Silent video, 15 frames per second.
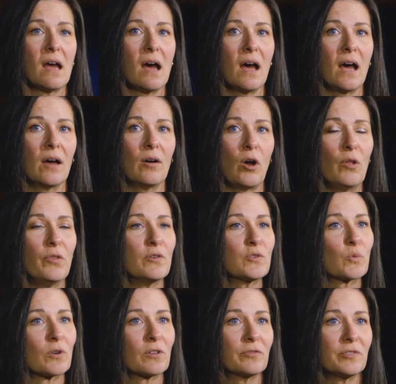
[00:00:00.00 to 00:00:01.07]
all
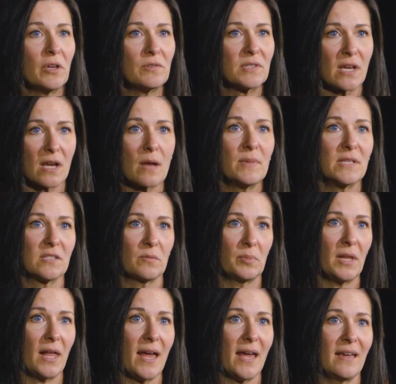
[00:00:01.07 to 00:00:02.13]
those worldviews that come into
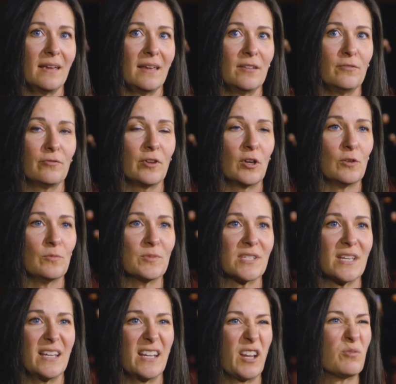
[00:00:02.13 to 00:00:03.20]
play in
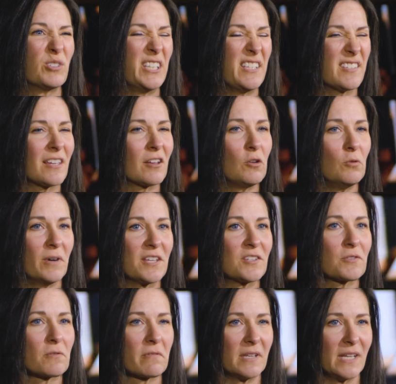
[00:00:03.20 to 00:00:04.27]
films in really subtle
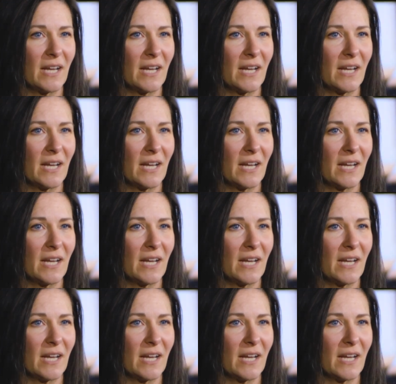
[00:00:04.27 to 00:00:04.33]
ways through the